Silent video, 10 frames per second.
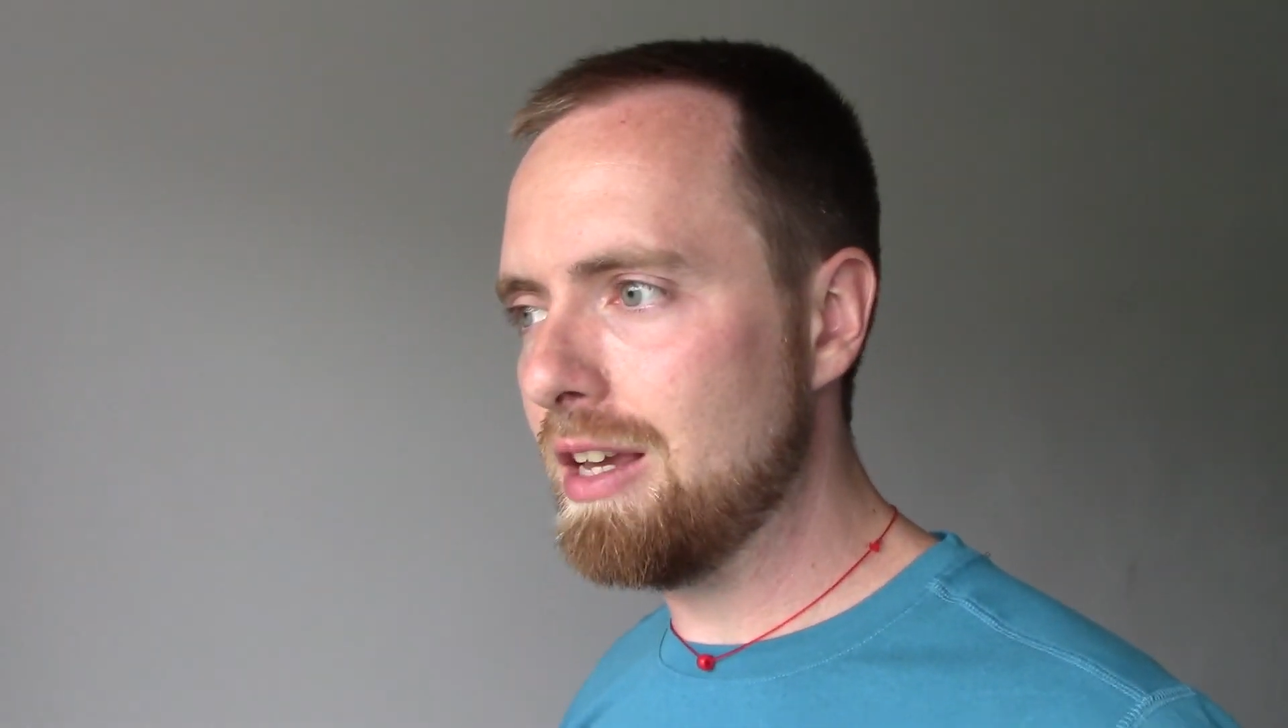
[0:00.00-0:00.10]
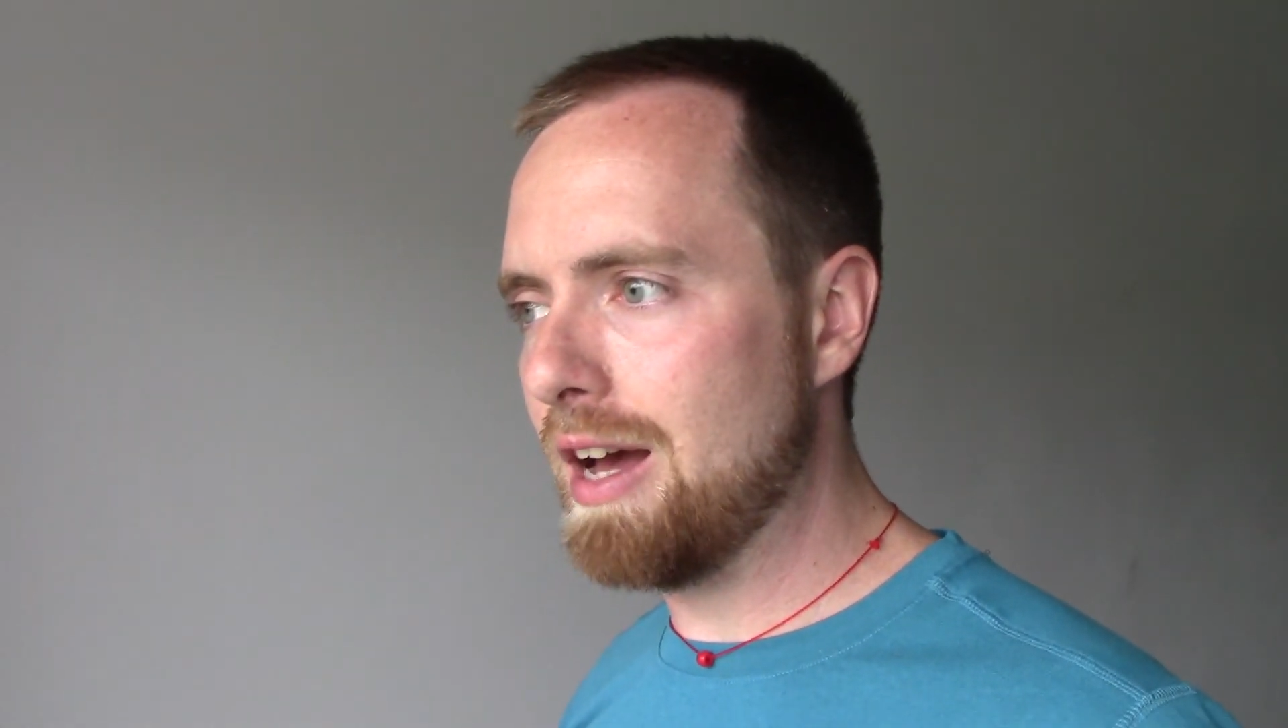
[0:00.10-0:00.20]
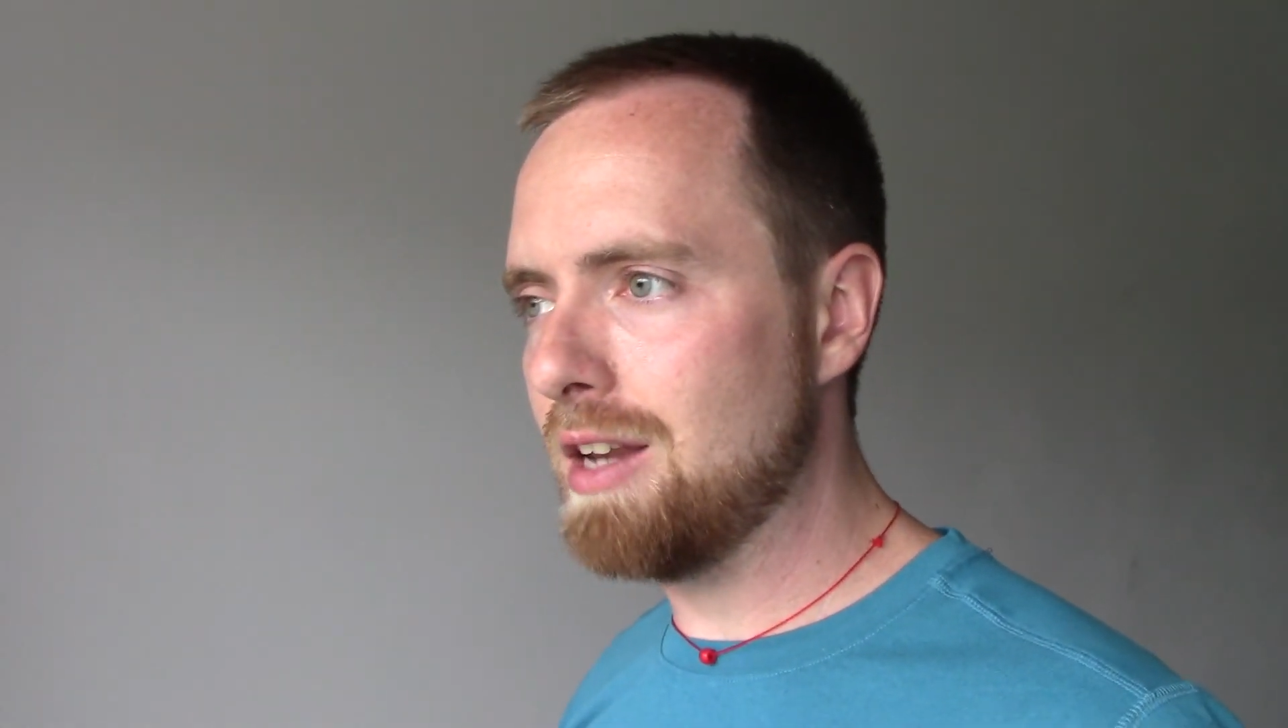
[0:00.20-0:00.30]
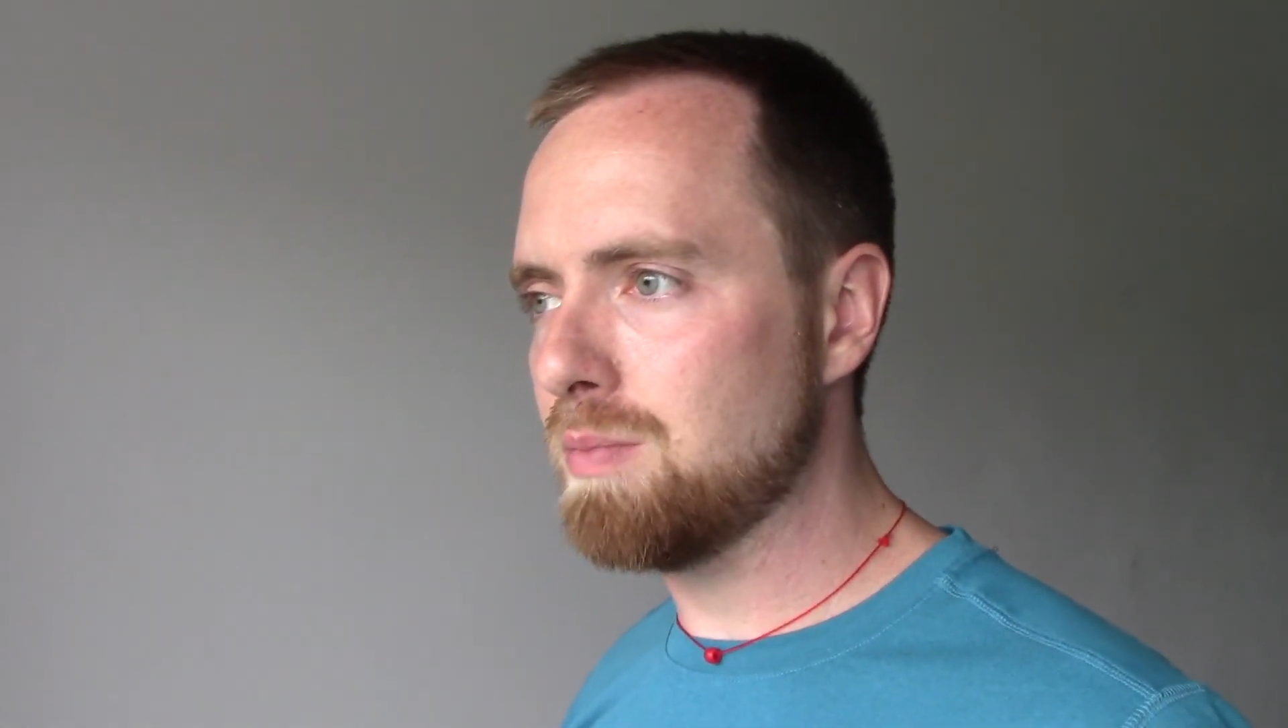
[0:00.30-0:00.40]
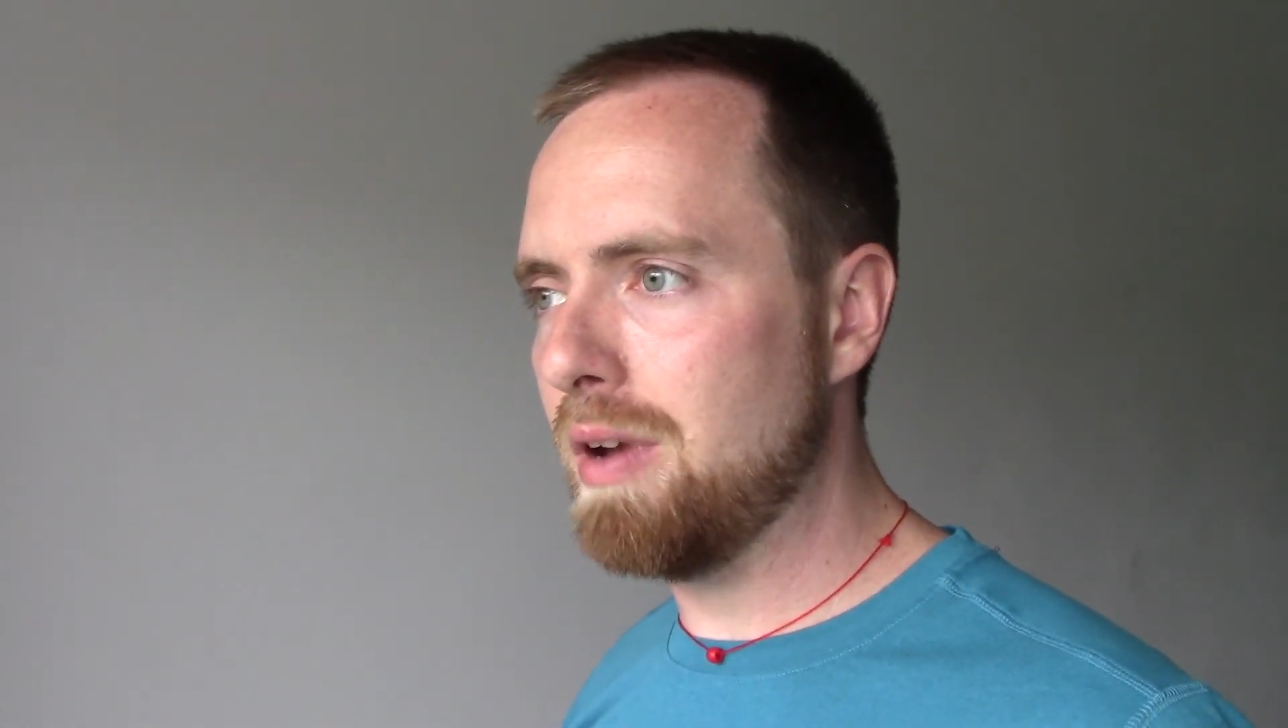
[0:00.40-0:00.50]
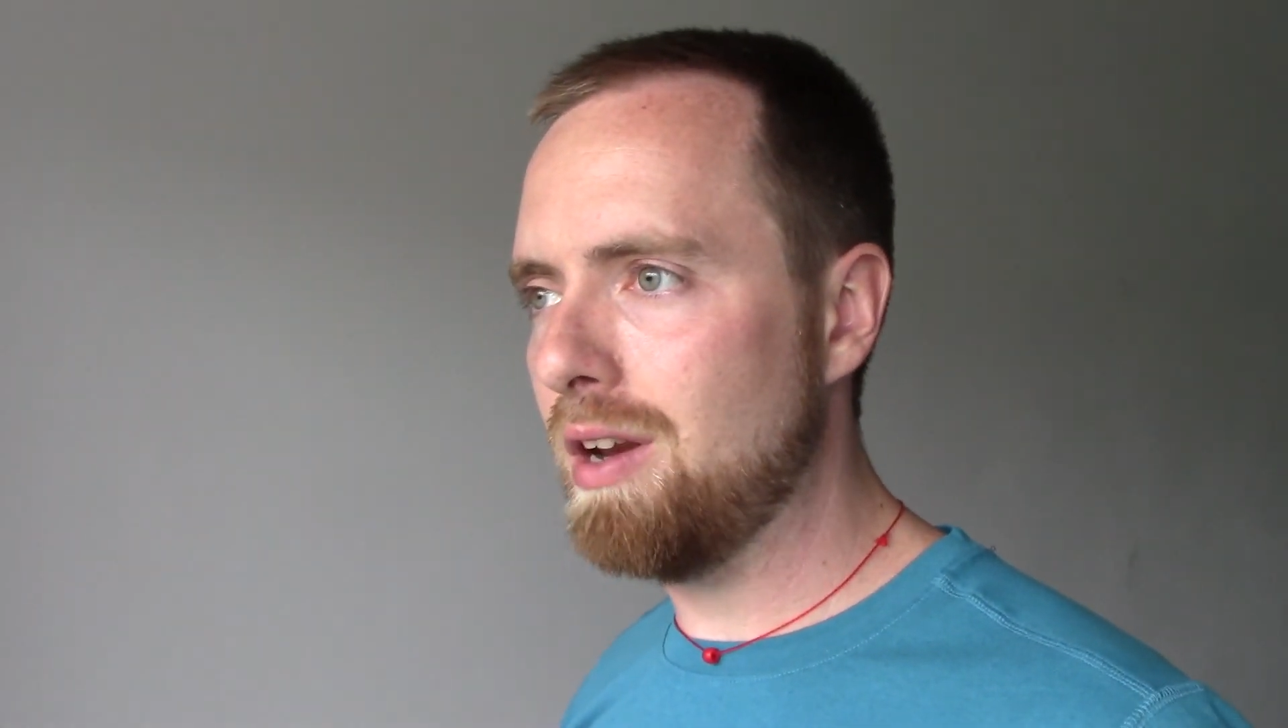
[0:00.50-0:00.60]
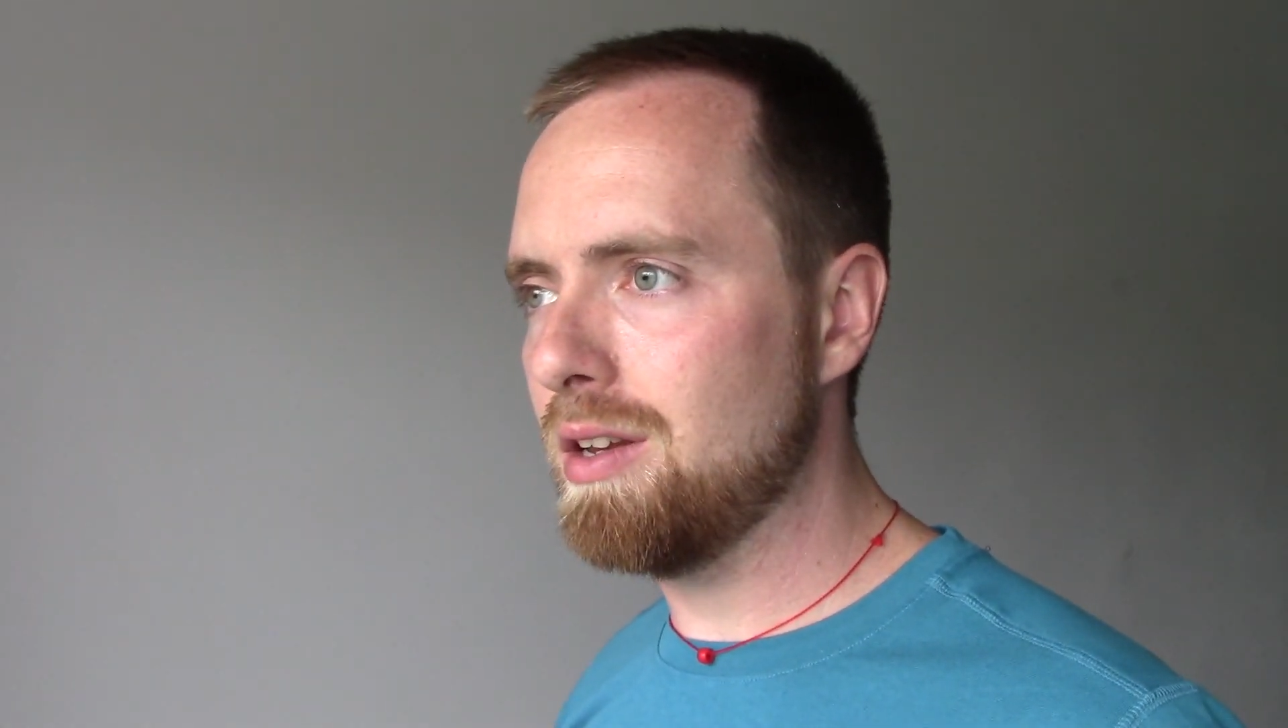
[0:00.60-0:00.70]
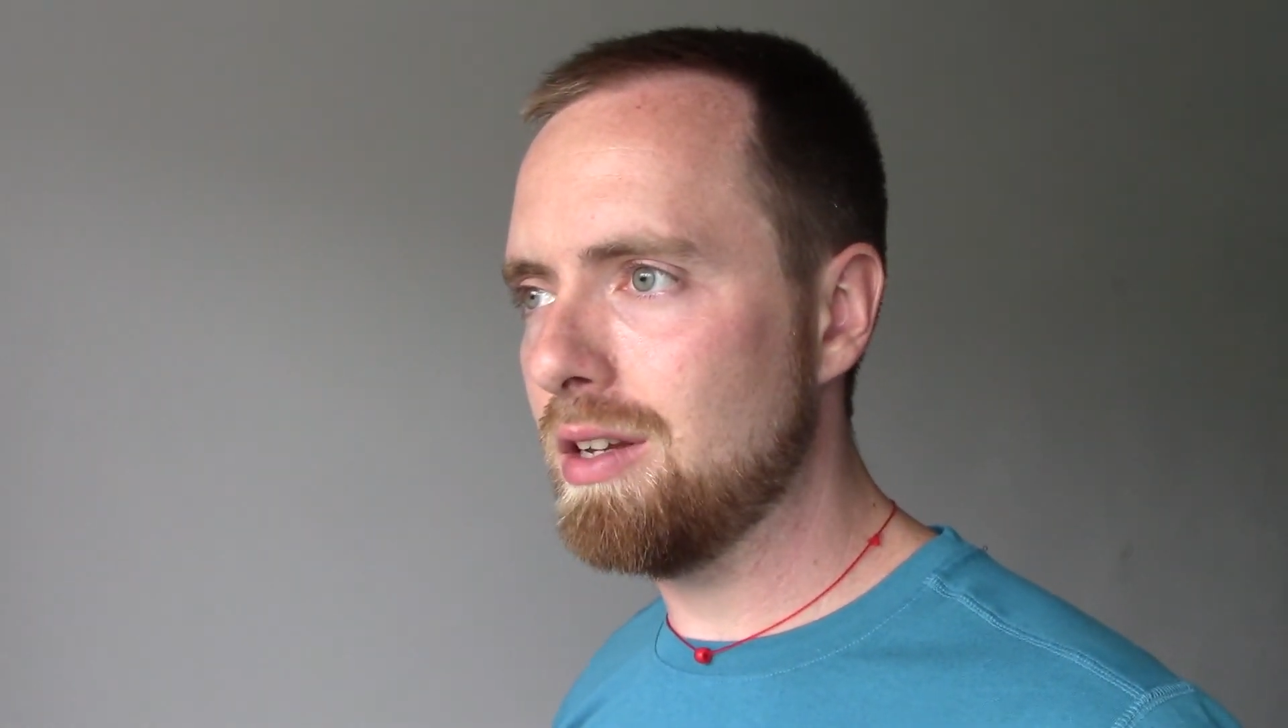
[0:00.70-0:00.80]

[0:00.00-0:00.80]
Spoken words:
God's made